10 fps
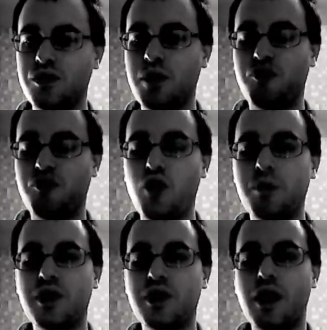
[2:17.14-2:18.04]
that
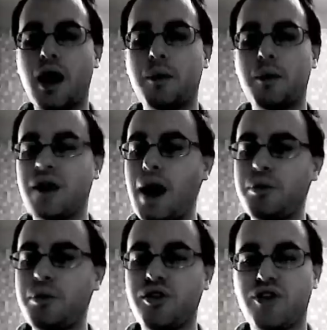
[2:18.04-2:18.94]
form the
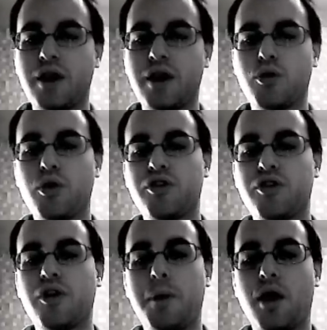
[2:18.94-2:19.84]
capitalist headquarters
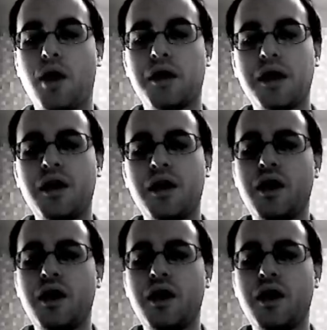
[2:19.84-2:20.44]
in the party,